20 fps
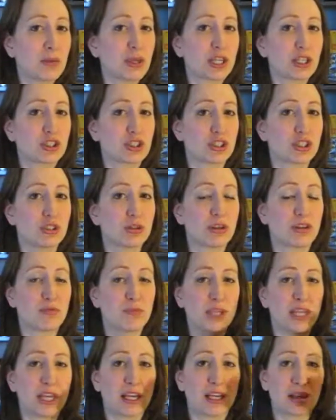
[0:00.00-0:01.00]
make sure you give
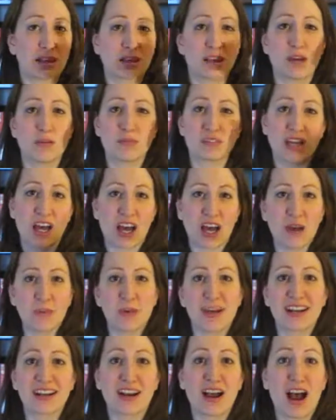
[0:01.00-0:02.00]
me a thumbs up
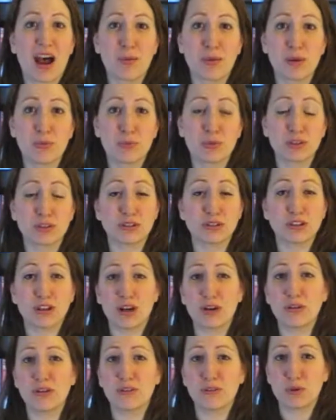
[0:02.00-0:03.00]
and comment
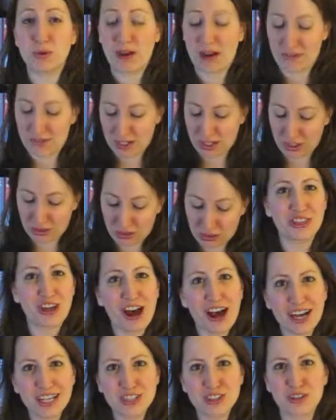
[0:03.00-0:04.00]
below if you have any
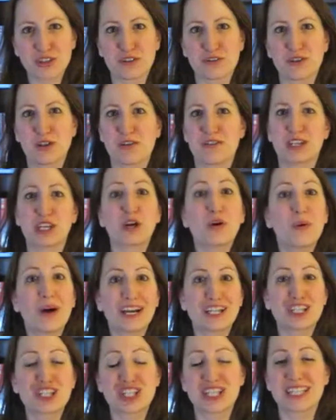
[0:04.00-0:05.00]
thoughts or if you have any
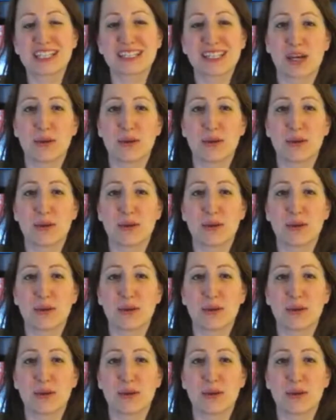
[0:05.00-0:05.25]
questions.